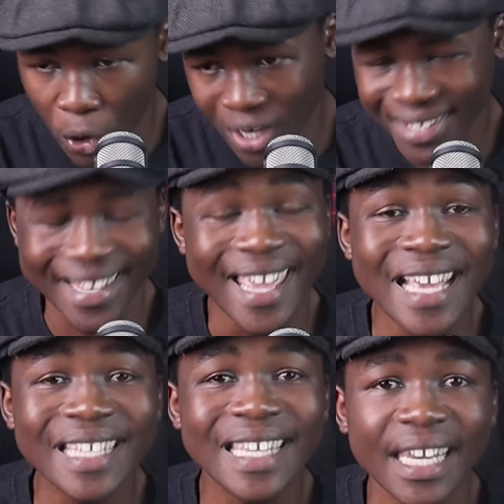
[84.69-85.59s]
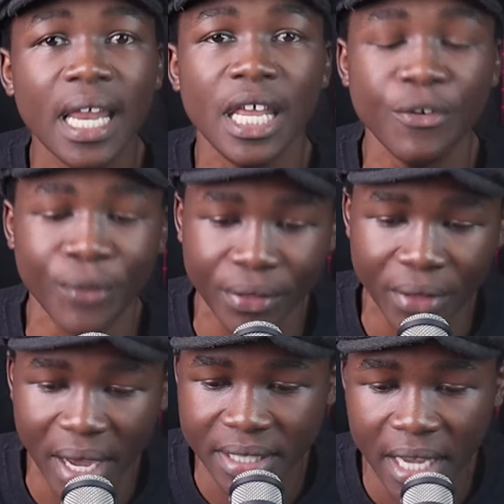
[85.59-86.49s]
goals. They easily delivered
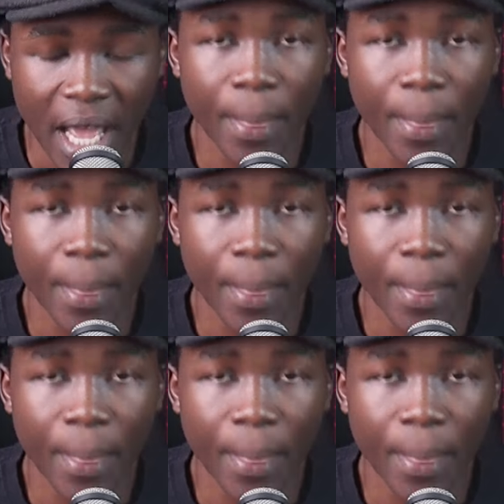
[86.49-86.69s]
that.